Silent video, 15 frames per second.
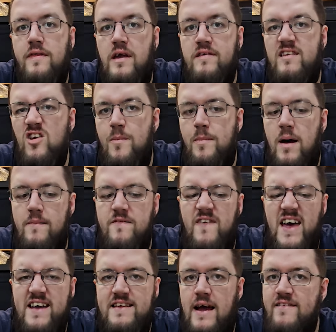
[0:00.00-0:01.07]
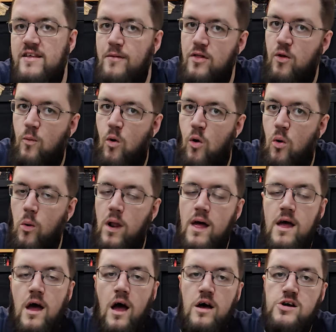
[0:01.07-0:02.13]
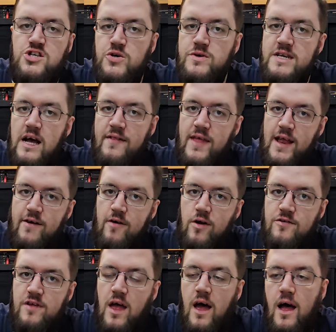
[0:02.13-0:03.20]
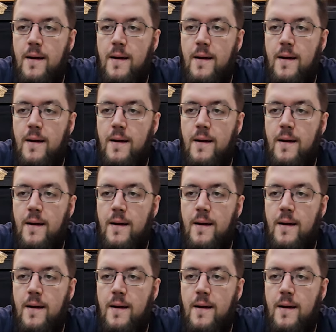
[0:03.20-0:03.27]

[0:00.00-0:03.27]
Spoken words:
think it's a little bit unfair to have them on the wall shooting down the heroes.